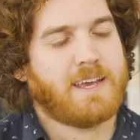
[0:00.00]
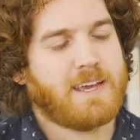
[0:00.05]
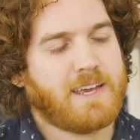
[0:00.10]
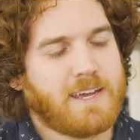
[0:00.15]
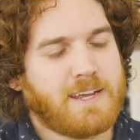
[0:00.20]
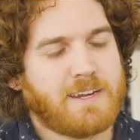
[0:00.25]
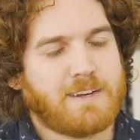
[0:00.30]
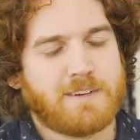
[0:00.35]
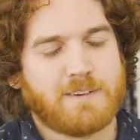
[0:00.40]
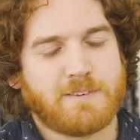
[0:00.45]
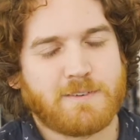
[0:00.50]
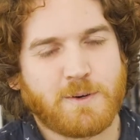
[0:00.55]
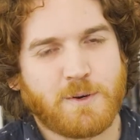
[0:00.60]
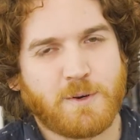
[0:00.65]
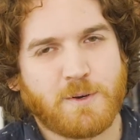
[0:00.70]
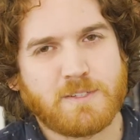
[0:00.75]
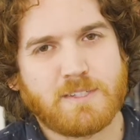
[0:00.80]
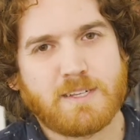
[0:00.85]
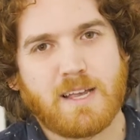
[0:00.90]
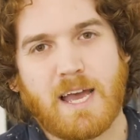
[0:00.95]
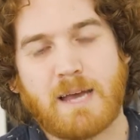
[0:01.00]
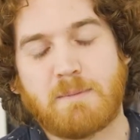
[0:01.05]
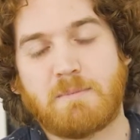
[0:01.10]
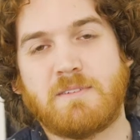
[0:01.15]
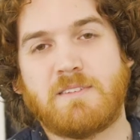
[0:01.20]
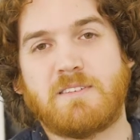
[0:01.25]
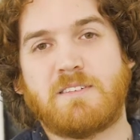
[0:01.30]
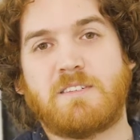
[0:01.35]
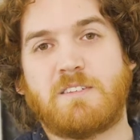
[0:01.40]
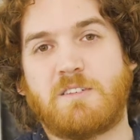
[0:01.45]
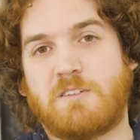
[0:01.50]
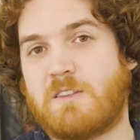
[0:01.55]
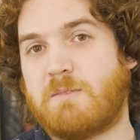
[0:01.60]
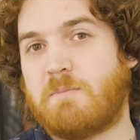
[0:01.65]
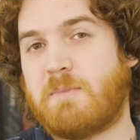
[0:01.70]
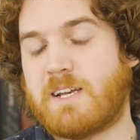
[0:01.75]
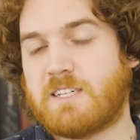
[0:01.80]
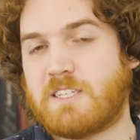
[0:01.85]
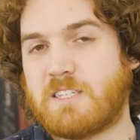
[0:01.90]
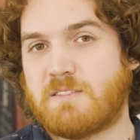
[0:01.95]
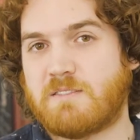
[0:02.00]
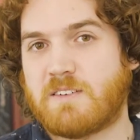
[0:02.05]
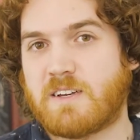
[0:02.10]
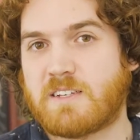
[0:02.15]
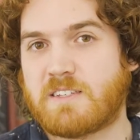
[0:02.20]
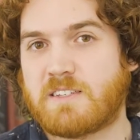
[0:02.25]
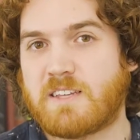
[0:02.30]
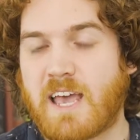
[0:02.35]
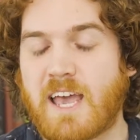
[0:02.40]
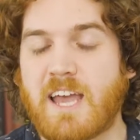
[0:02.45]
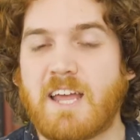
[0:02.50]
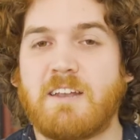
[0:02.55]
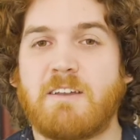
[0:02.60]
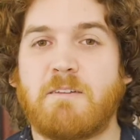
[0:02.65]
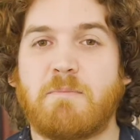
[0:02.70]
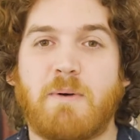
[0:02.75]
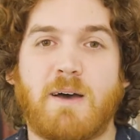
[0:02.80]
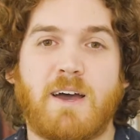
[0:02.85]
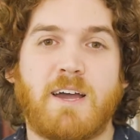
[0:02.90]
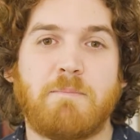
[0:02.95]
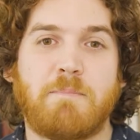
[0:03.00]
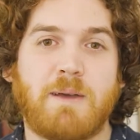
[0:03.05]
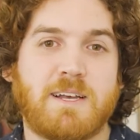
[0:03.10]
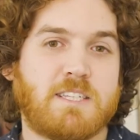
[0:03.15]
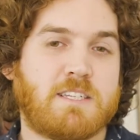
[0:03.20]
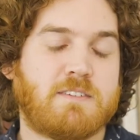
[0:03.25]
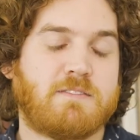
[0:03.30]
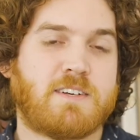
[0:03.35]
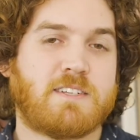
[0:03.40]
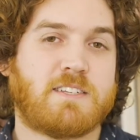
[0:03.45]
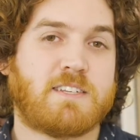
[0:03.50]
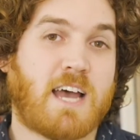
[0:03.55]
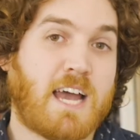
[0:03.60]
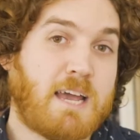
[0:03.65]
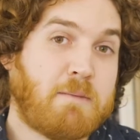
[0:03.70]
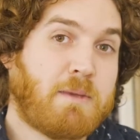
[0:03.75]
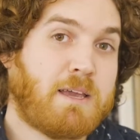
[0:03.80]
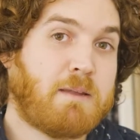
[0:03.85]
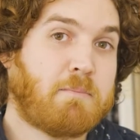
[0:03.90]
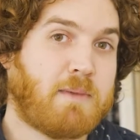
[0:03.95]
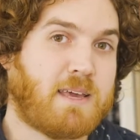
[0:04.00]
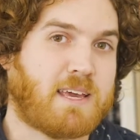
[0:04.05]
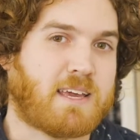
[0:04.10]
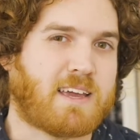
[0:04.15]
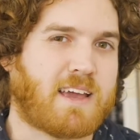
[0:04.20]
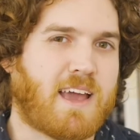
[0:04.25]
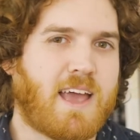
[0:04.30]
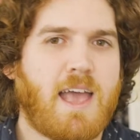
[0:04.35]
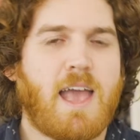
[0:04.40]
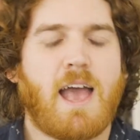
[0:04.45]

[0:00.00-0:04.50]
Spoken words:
It, of course, happens to the best of us, and by best of us, I mean me.